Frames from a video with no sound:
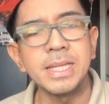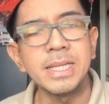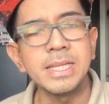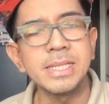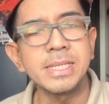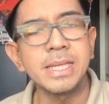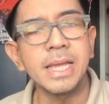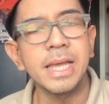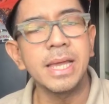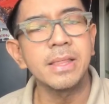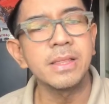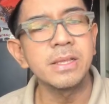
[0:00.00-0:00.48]

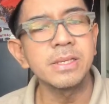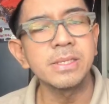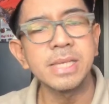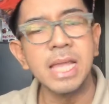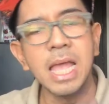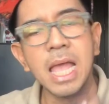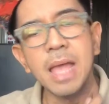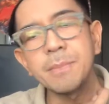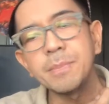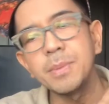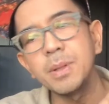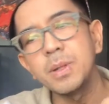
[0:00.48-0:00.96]
inside the
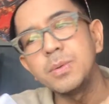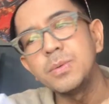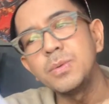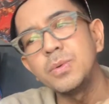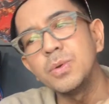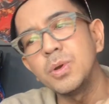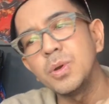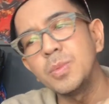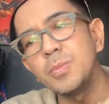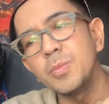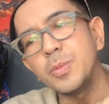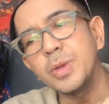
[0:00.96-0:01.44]
sample
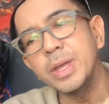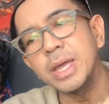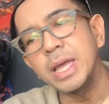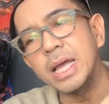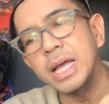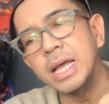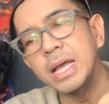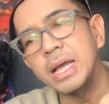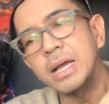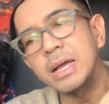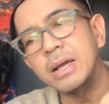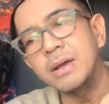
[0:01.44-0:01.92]
room? We
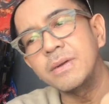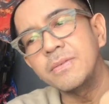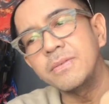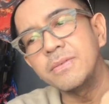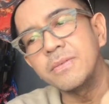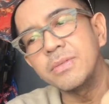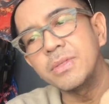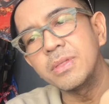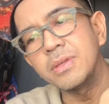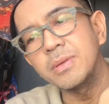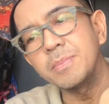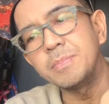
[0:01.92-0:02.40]
have
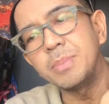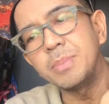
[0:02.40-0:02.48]
the